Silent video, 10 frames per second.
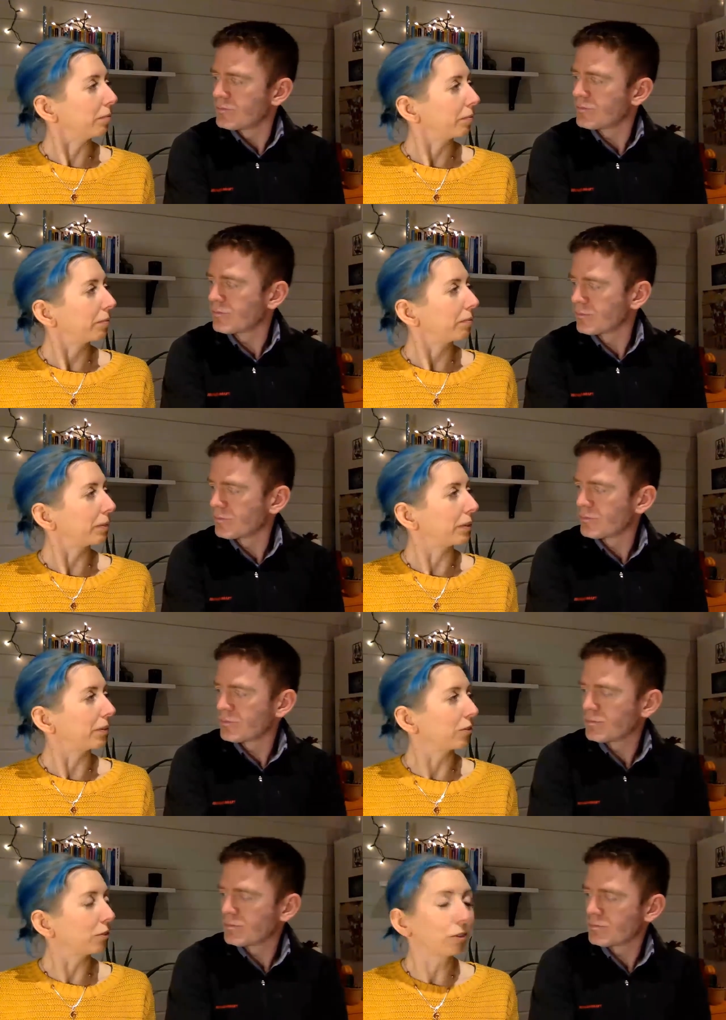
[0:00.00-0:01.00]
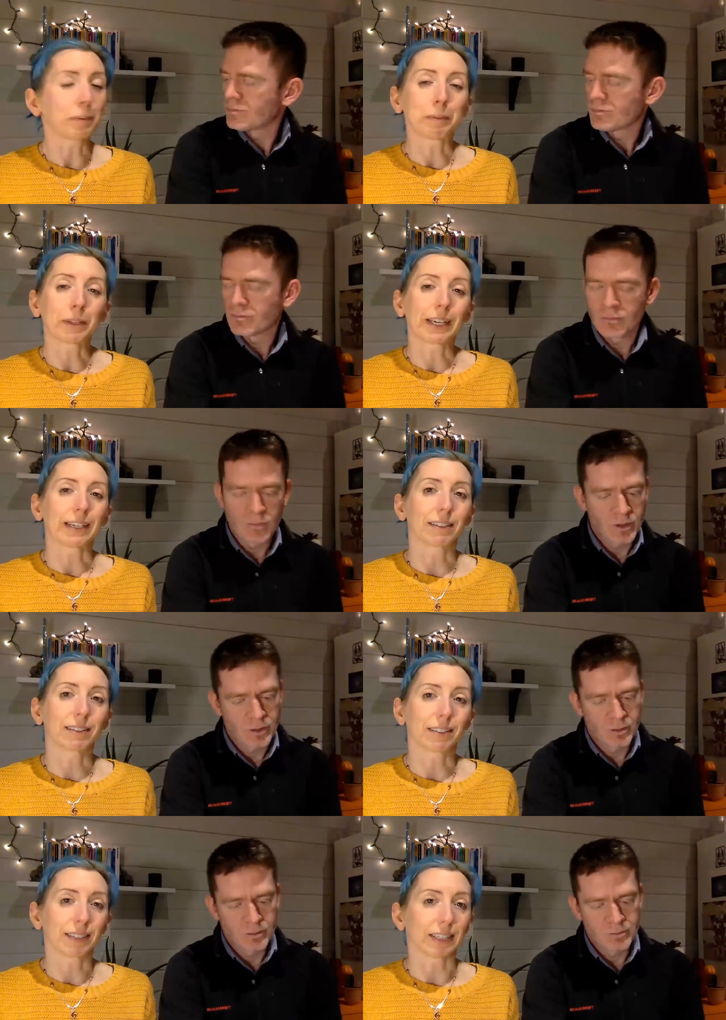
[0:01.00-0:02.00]
Speaker 1: mm-hmm. because all of the people that I asked
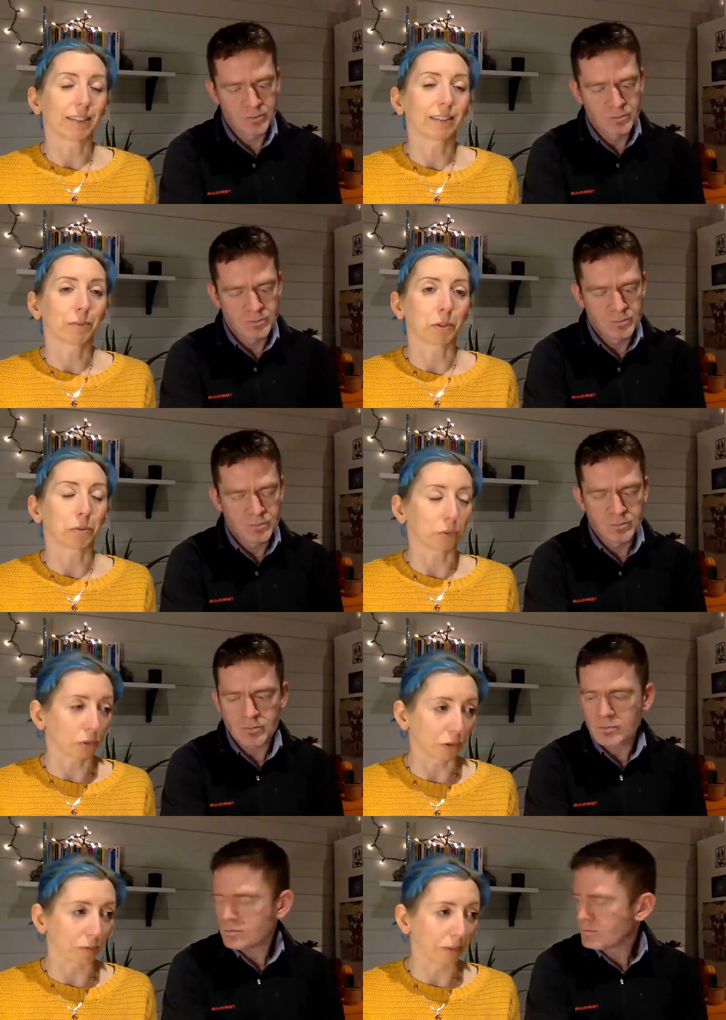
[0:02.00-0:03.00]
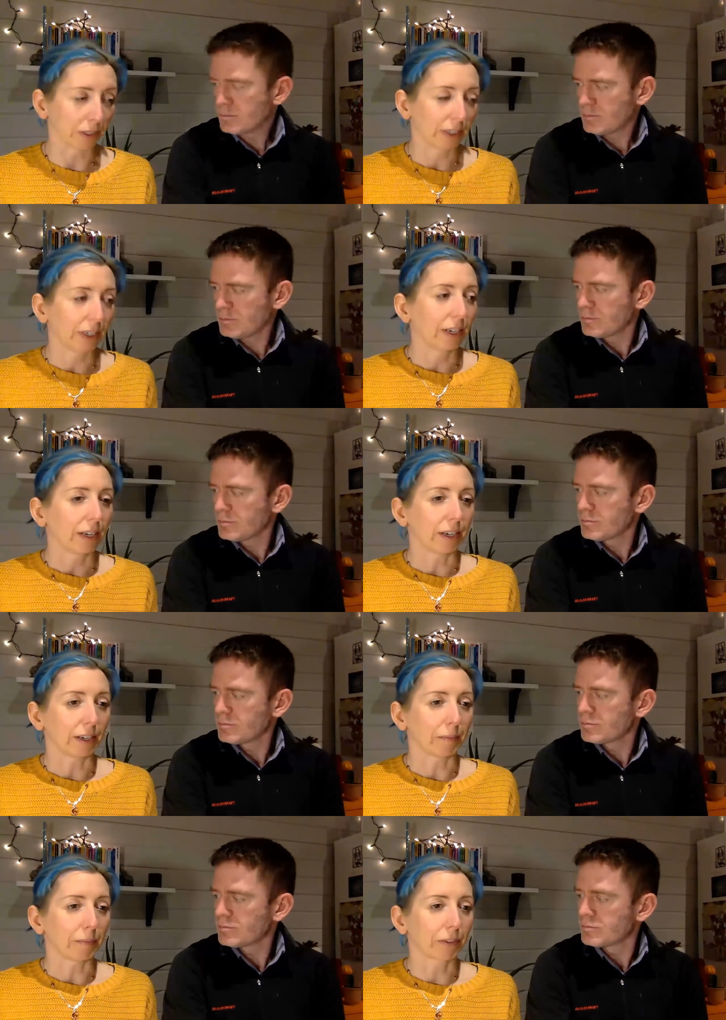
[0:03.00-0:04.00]
said yes, which was awesome.
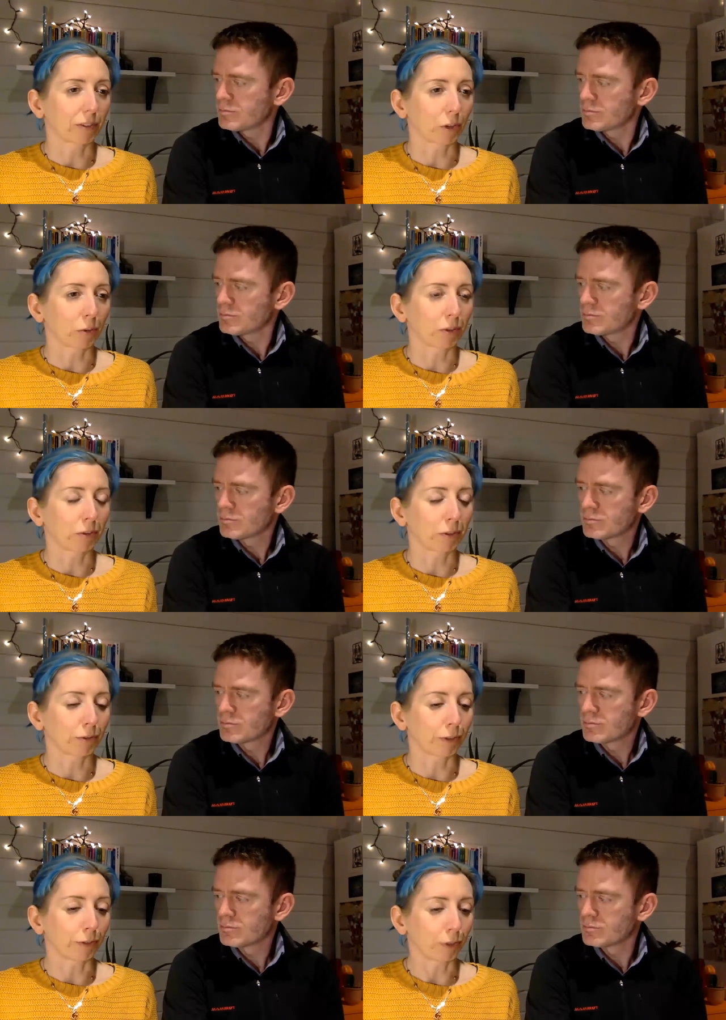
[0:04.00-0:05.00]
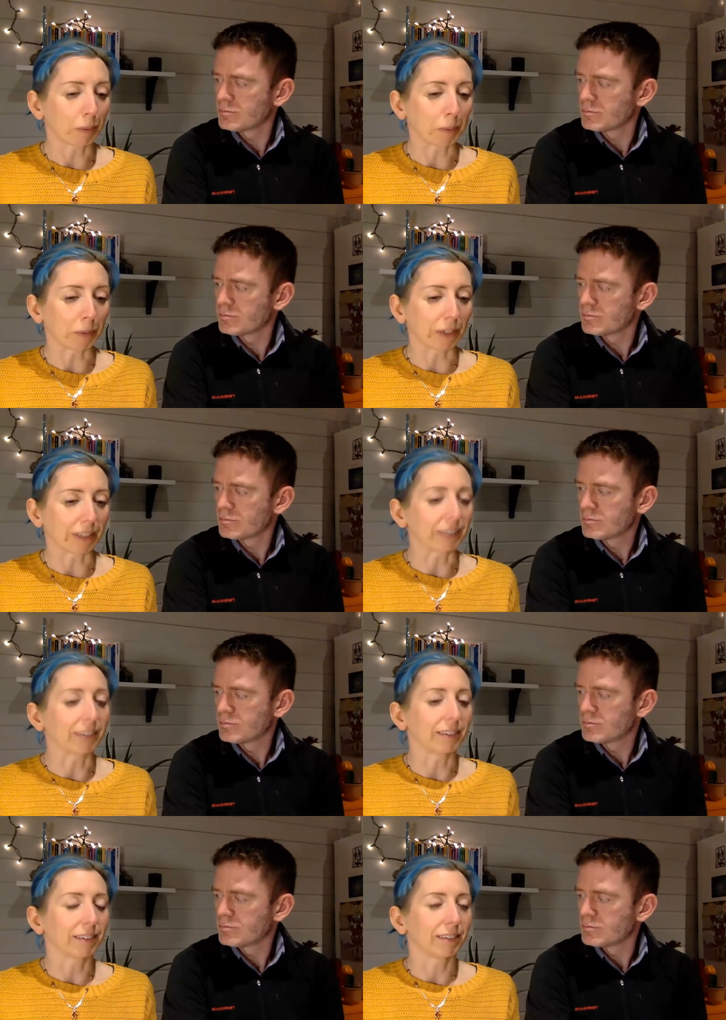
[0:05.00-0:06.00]
Um, so there were a few people that I
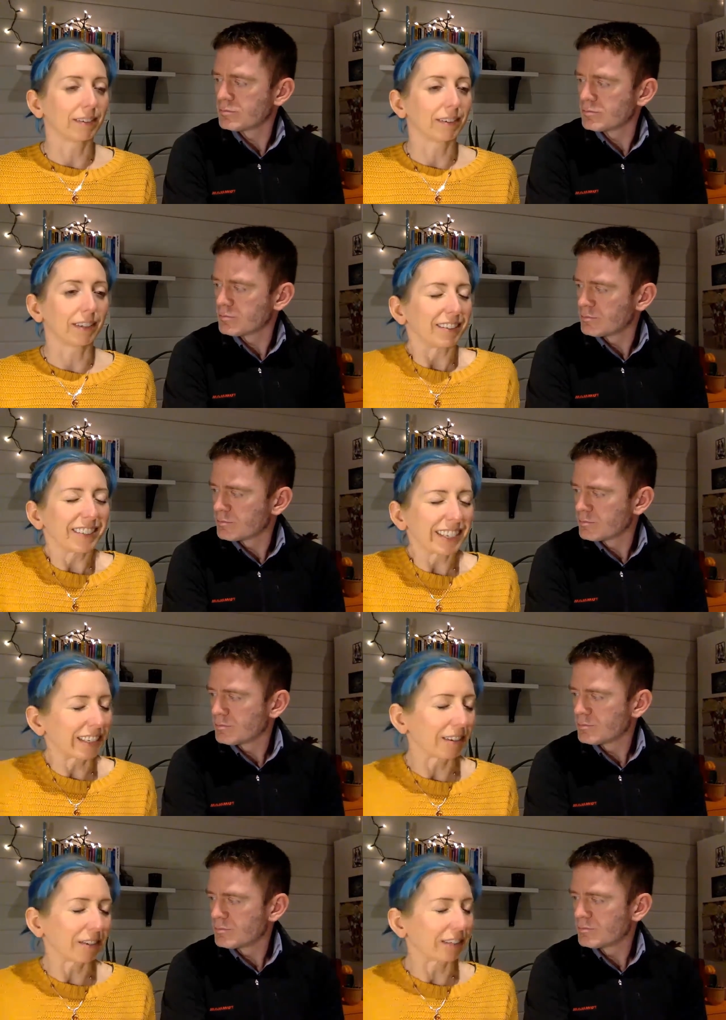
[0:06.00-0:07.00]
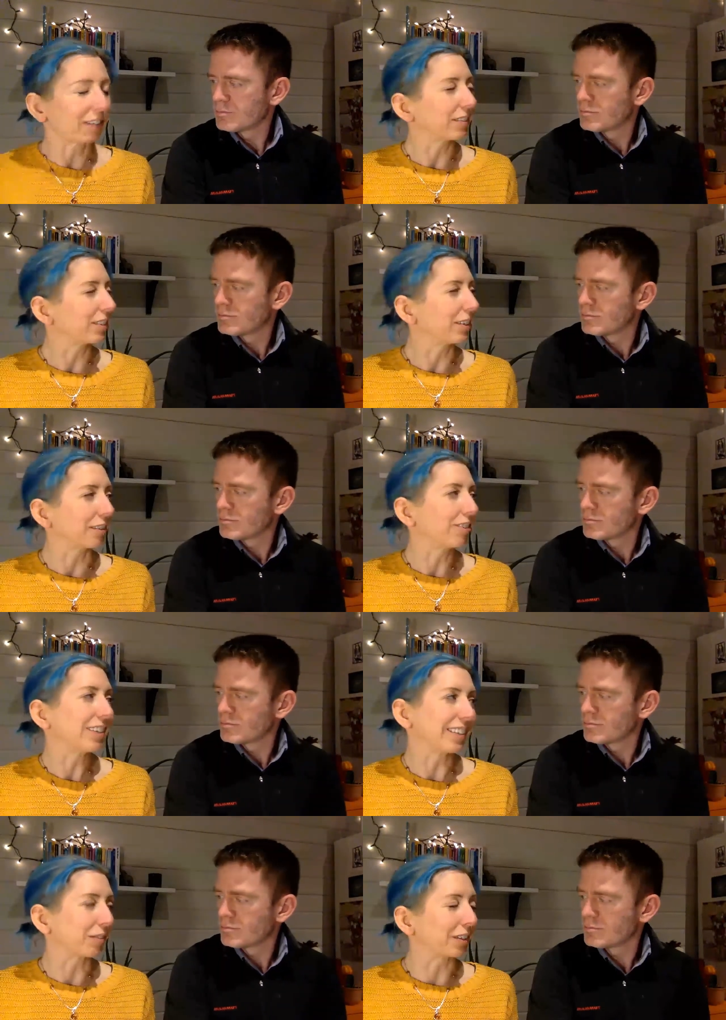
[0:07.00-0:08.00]
didn't I chickened out of asking. I was like, oh, I'd really
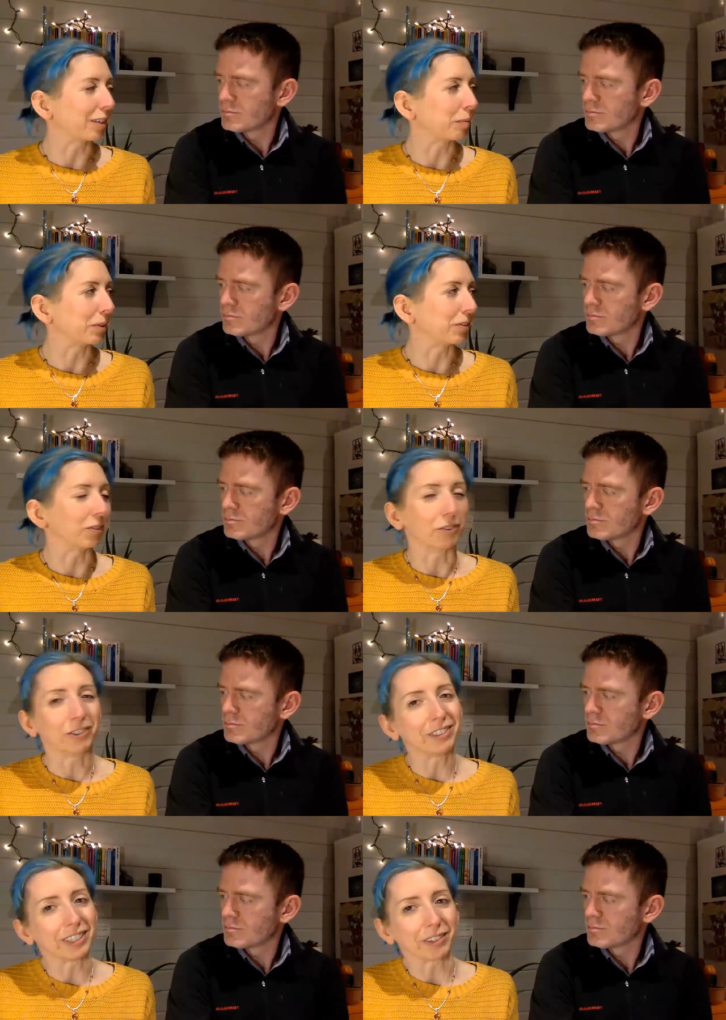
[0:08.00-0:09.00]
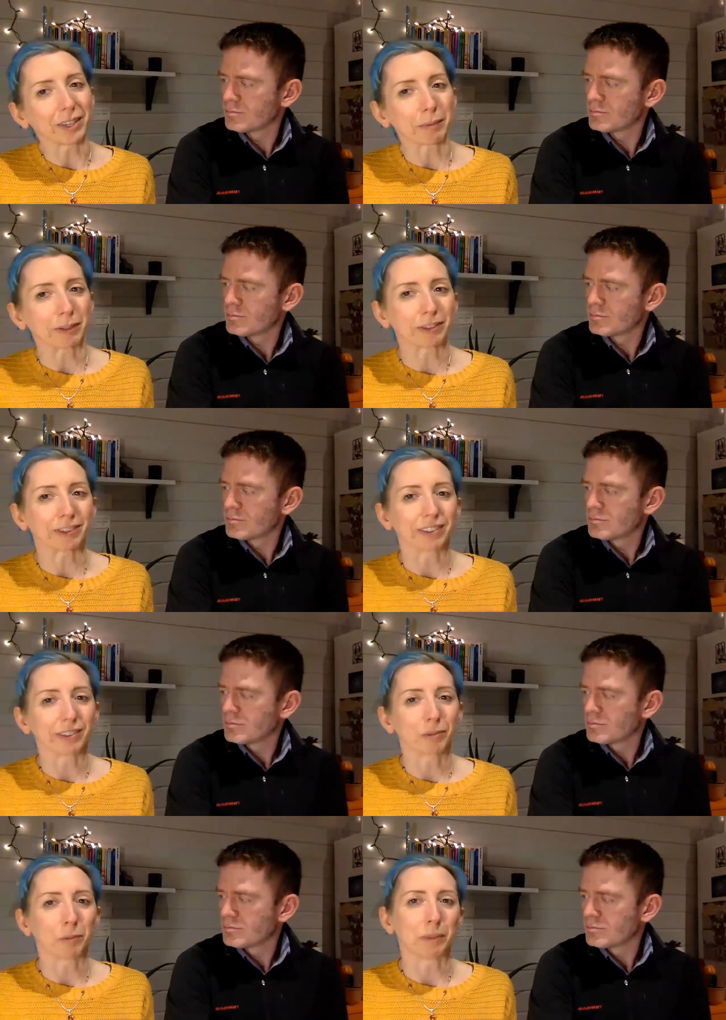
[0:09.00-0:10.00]
like to ask that person, or you know, that person
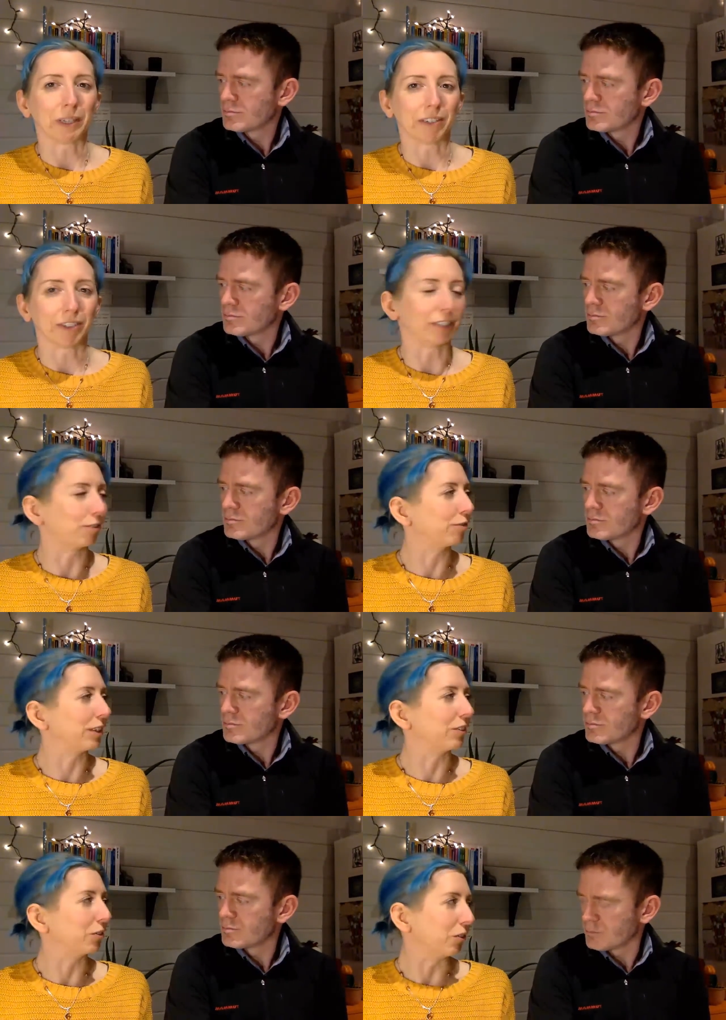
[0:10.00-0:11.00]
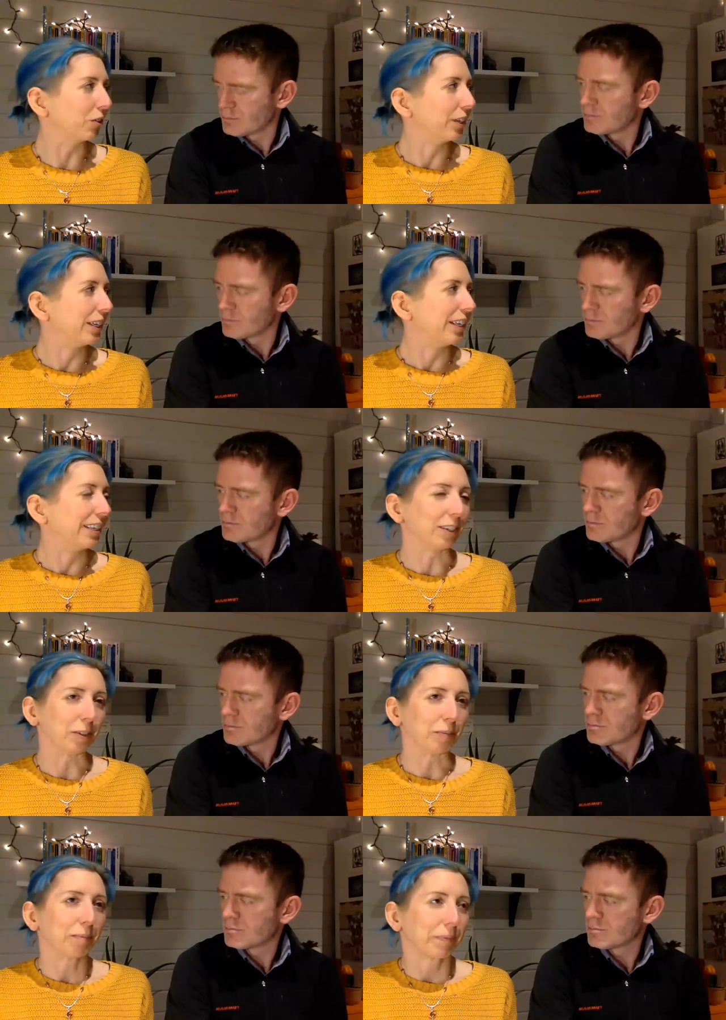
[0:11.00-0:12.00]
would be a really good fit, or you
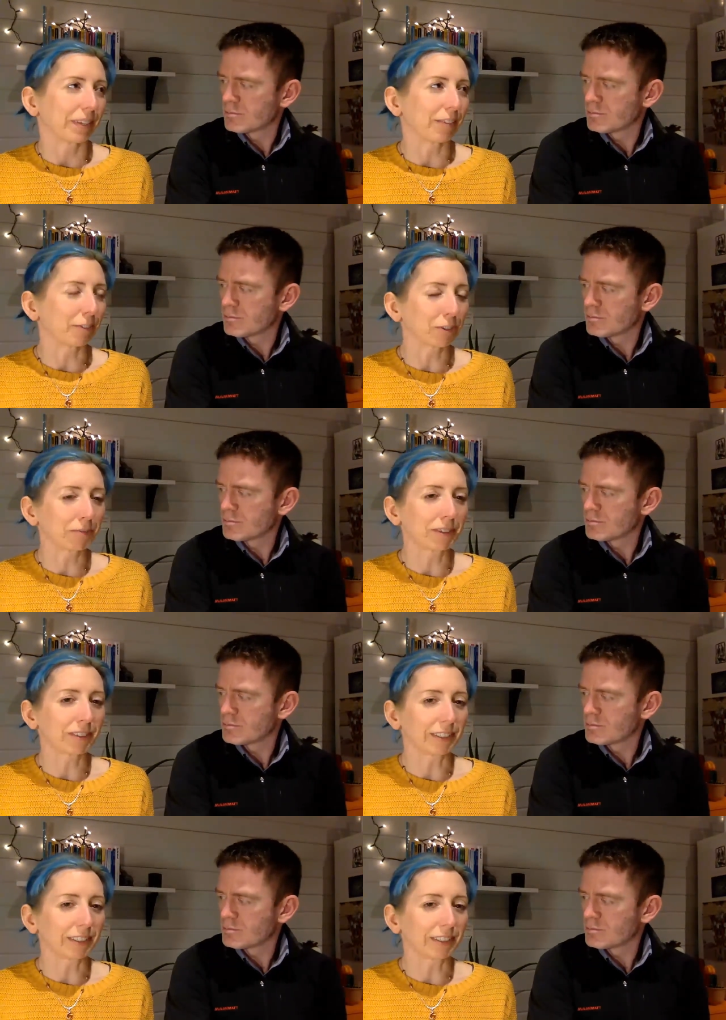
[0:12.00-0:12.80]
know. And for some reason, I